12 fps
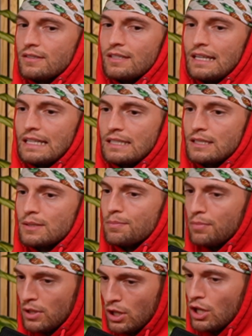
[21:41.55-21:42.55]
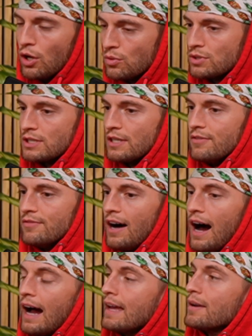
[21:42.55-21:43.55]
explosive
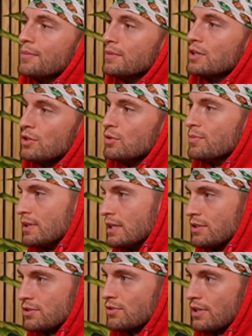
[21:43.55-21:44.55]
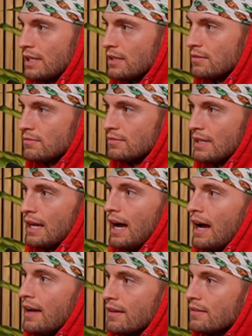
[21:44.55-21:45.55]
item in human history that
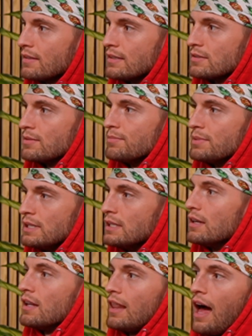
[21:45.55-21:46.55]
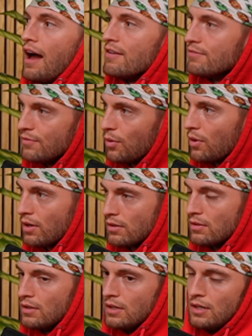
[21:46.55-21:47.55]
I get to be alive for.
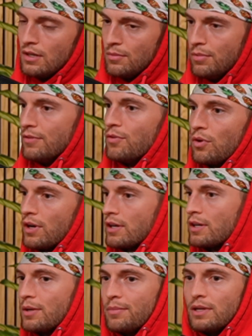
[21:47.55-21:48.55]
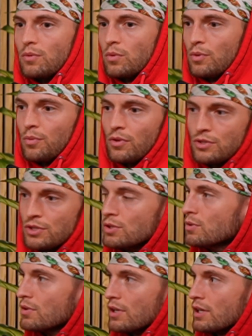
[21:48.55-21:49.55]
Before it could have been World War II,
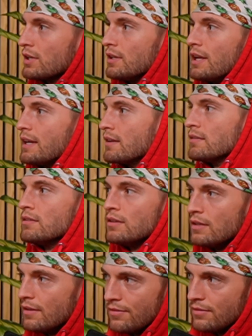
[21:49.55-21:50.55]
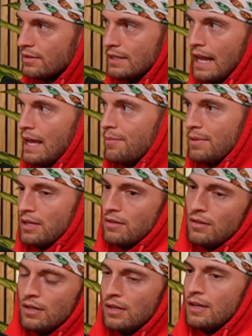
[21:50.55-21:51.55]
or it could, like, name it.
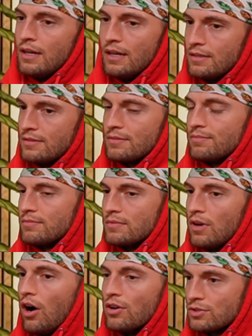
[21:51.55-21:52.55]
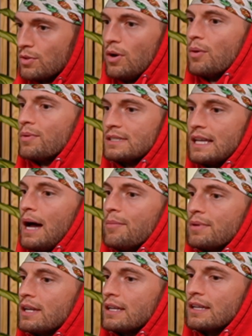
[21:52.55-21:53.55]
It's also always
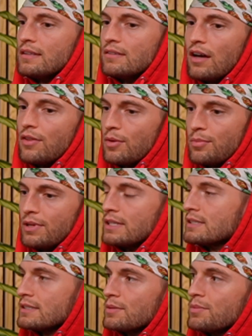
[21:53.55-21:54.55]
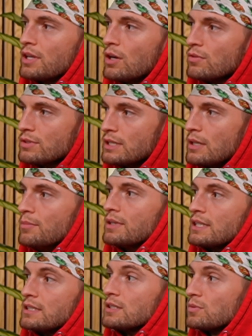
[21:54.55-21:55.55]
happening in other places that we don't see, but
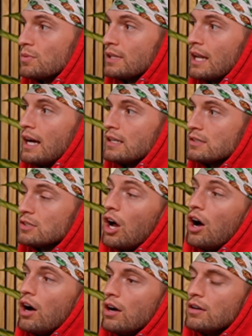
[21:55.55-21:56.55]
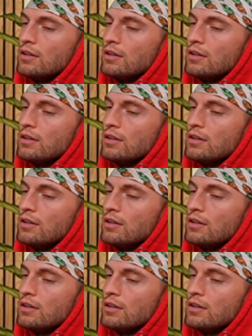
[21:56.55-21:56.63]
this is one that I saw.